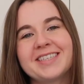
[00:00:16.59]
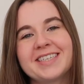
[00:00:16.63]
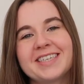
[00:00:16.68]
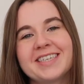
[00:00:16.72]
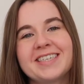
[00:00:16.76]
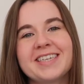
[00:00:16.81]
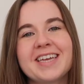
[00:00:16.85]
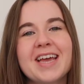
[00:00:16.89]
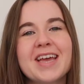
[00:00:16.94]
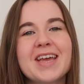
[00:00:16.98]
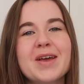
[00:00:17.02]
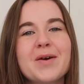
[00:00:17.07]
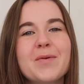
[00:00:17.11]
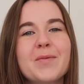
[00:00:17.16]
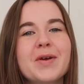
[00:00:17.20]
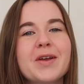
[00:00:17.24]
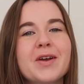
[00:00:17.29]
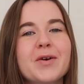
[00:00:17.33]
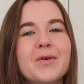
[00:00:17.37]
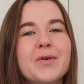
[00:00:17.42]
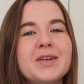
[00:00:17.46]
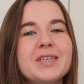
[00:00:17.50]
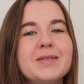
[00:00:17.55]
Today we
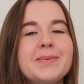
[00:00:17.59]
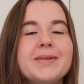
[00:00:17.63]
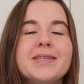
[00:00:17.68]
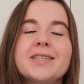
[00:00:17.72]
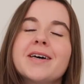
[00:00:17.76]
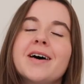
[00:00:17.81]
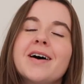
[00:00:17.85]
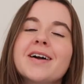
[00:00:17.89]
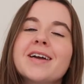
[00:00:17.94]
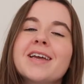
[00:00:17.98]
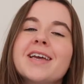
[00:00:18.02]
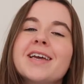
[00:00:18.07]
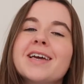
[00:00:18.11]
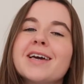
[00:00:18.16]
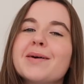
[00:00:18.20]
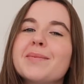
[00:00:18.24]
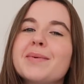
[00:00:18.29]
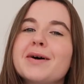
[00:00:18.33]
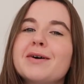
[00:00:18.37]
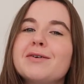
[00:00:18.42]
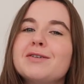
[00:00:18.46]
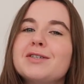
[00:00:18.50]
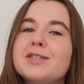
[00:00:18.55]
are going to be talking
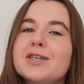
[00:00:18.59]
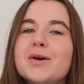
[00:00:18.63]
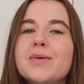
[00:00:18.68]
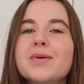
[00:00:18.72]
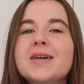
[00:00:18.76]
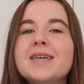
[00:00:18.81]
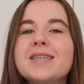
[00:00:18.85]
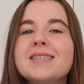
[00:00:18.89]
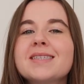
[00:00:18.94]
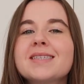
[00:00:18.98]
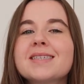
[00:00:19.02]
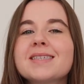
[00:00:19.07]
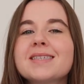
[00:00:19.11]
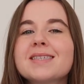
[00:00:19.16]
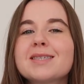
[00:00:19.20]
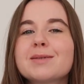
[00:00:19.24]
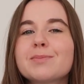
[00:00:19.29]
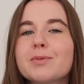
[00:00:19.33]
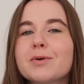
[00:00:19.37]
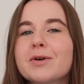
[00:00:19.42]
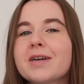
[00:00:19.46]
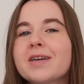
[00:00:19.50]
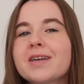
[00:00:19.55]
about Dôen's
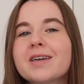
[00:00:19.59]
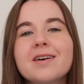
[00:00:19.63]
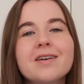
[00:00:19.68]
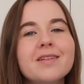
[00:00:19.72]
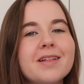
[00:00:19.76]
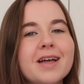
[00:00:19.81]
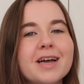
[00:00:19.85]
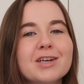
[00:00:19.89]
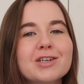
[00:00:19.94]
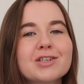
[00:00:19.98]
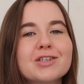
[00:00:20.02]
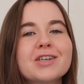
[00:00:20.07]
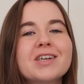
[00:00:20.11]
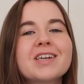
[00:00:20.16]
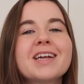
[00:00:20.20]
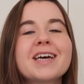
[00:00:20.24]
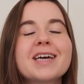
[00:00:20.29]
Spring collection.